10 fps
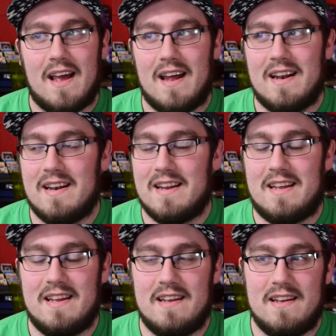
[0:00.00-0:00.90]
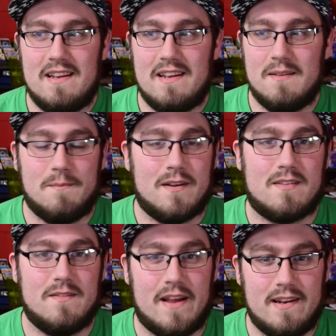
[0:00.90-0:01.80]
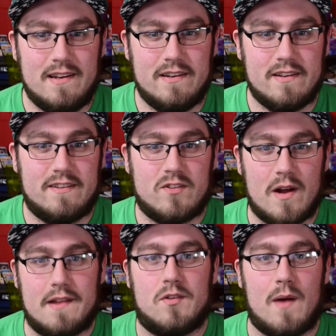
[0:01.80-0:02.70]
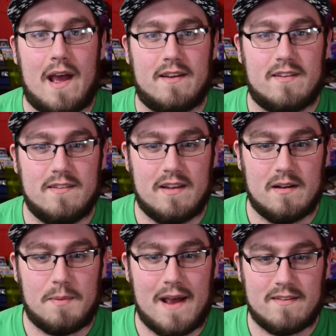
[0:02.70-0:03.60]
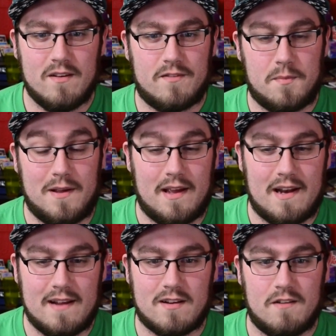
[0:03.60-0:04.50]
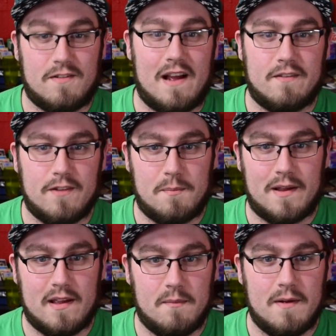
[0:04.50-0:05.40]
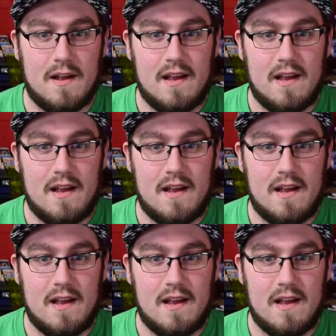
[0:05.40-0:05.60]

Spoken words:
and he must have ended into straight trash, because then passes over to me, and I start flying flipping him,